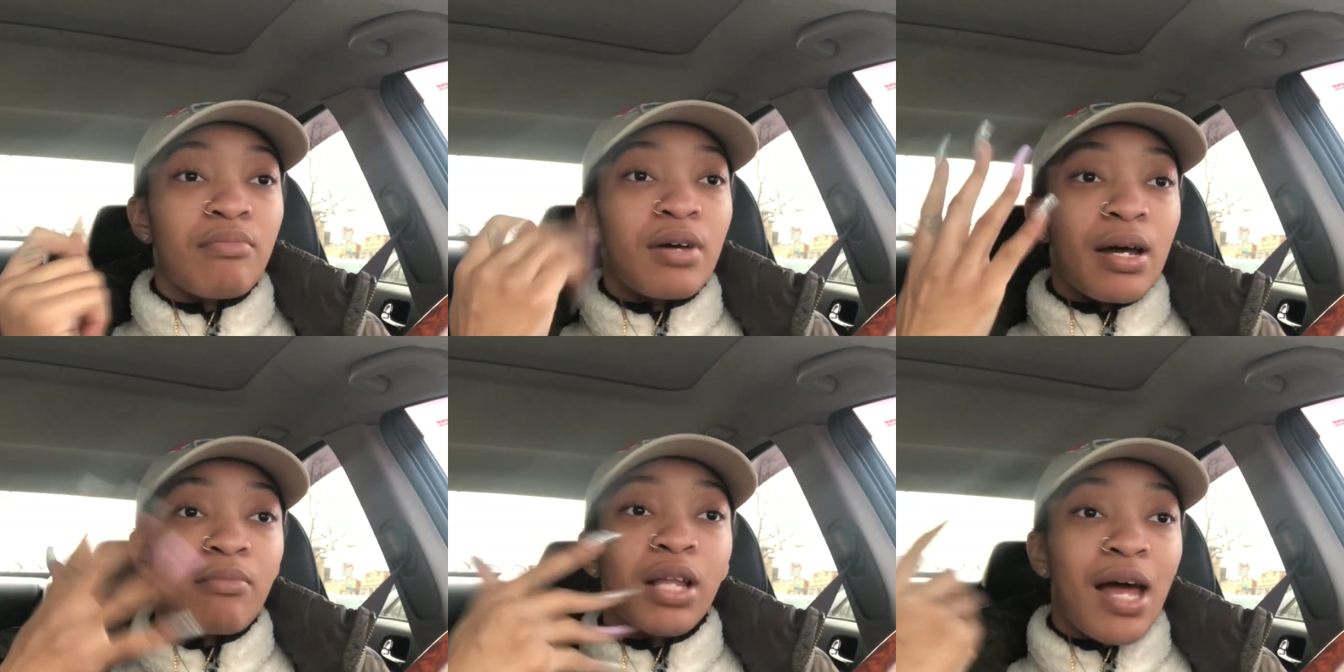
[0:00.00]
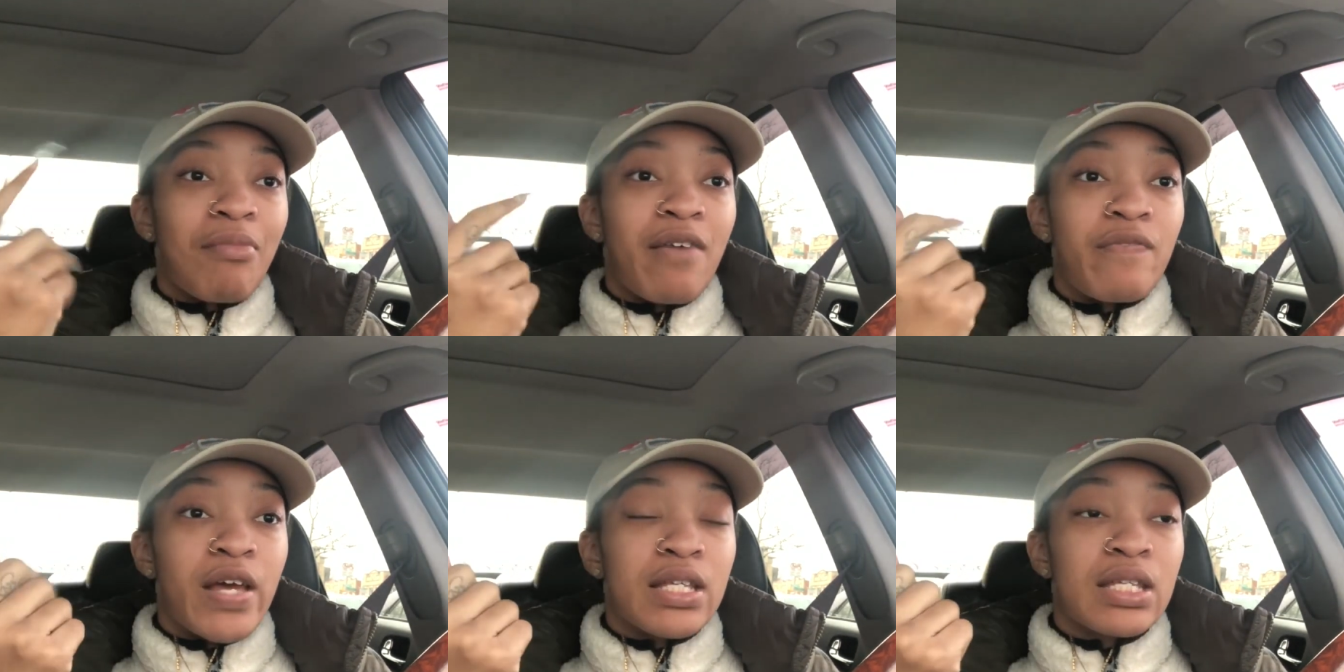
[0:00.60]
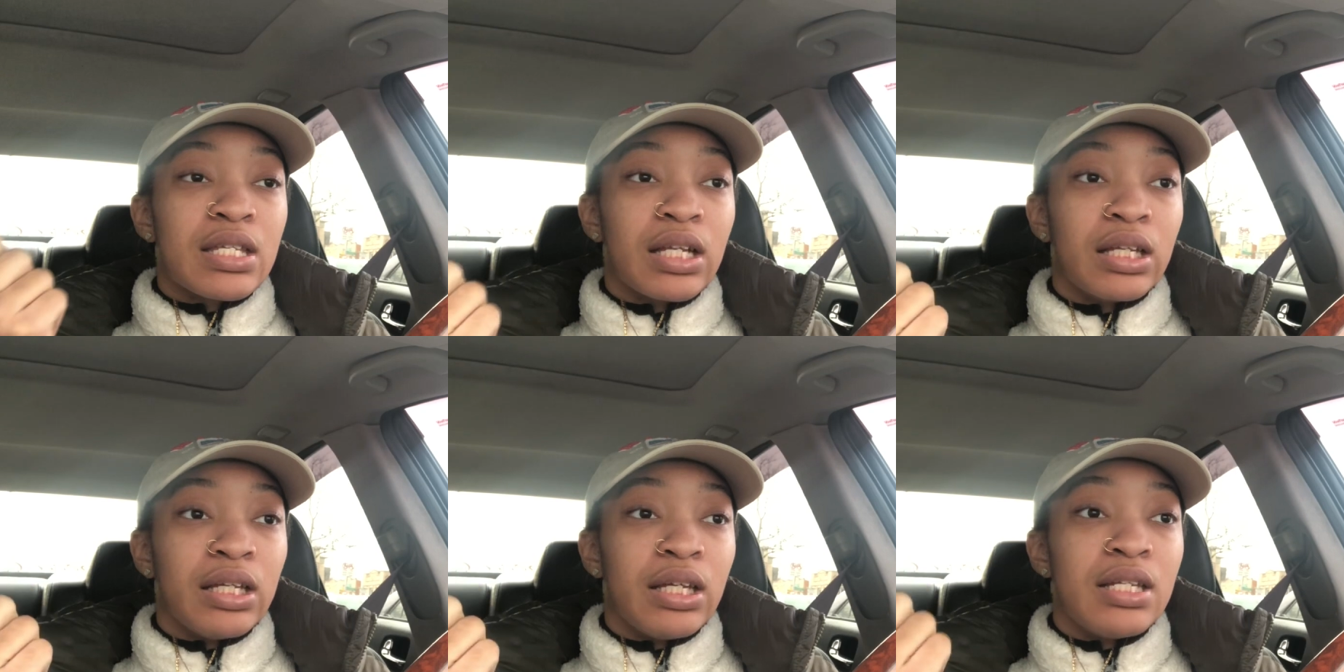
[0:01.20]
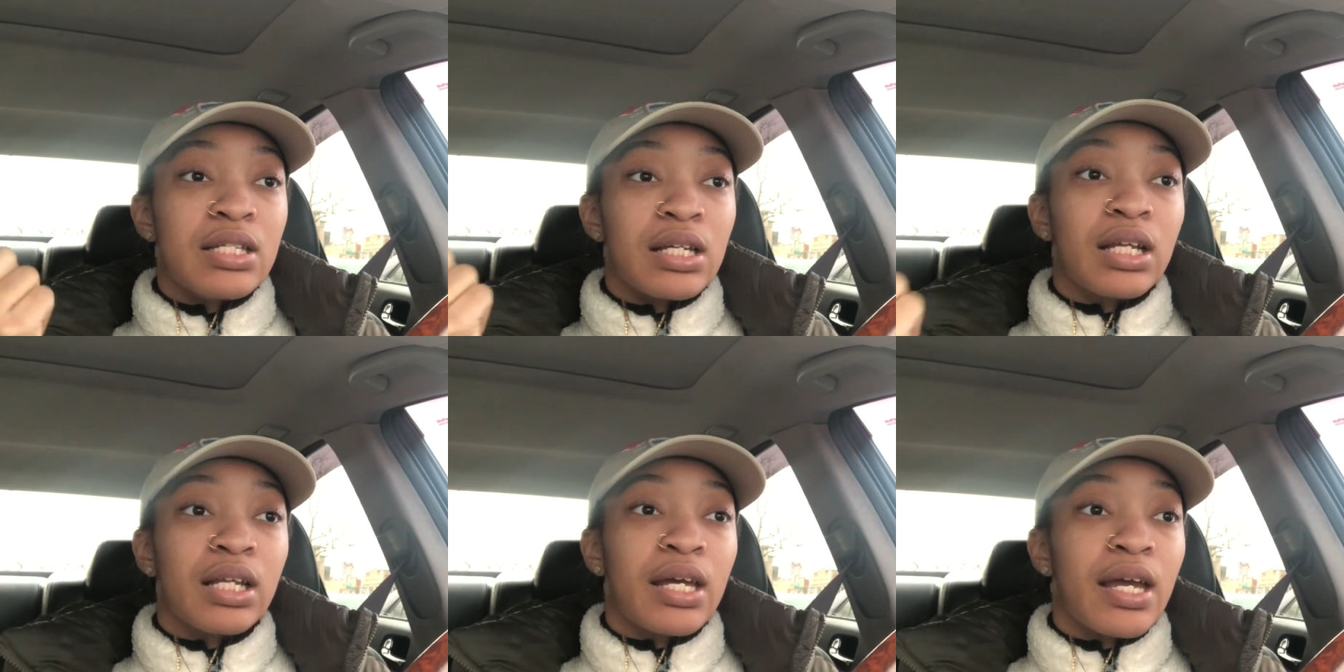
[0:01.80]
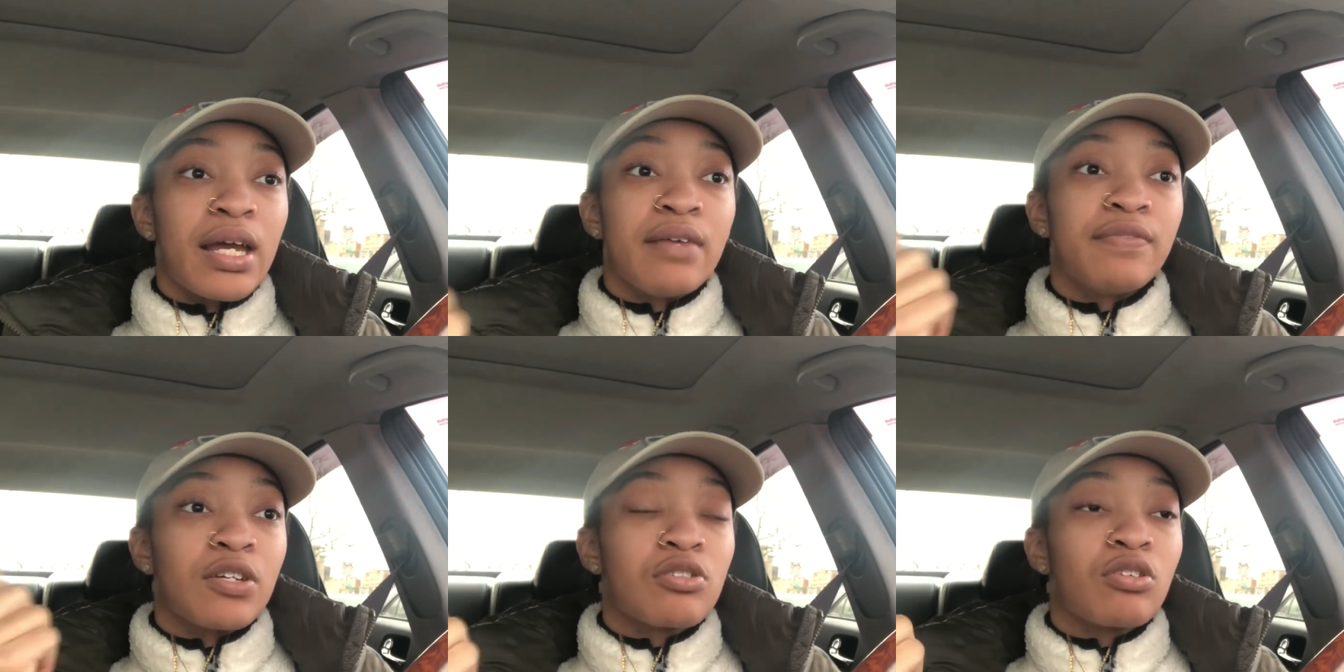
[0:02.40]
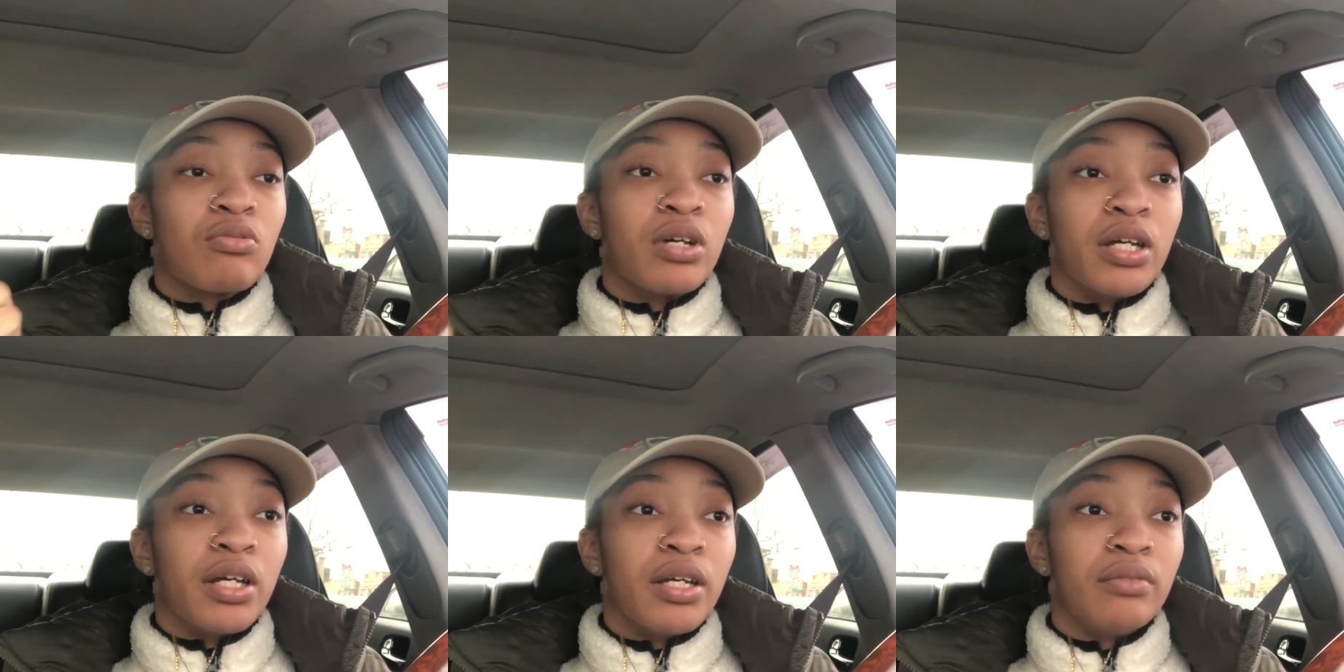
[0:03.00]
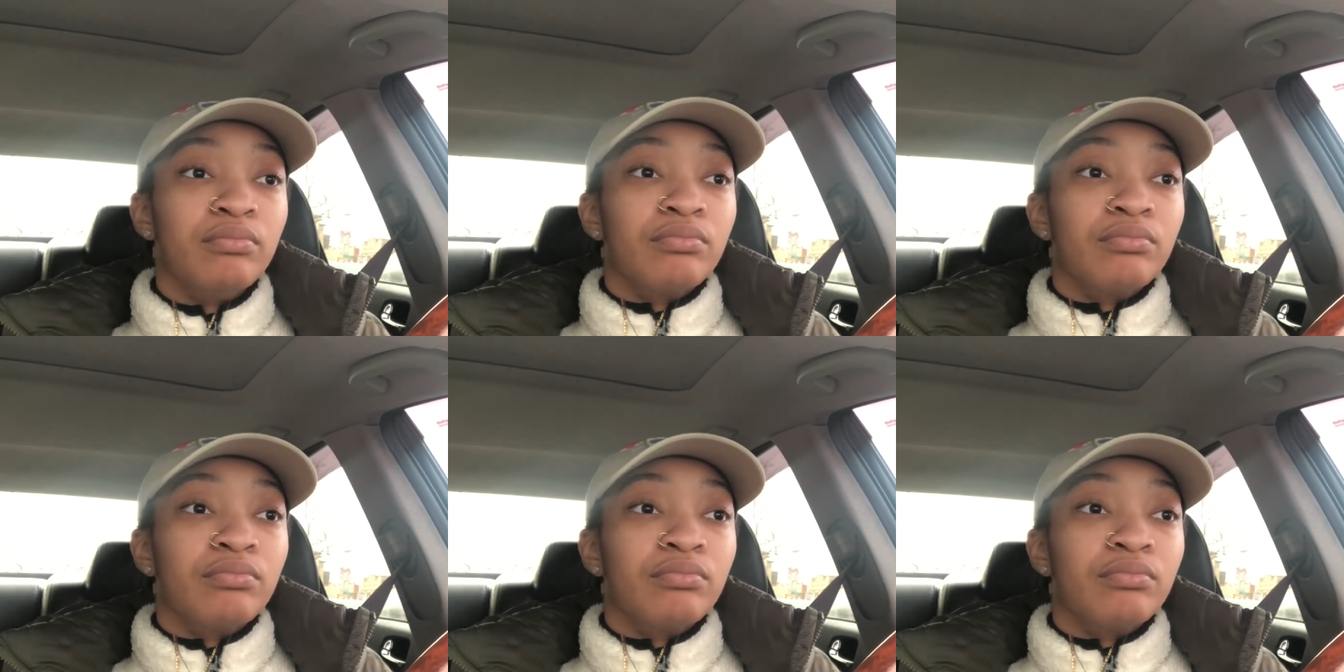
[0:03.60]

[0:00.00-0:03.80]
I'm glad my face is cleaned and clear. It feels so good.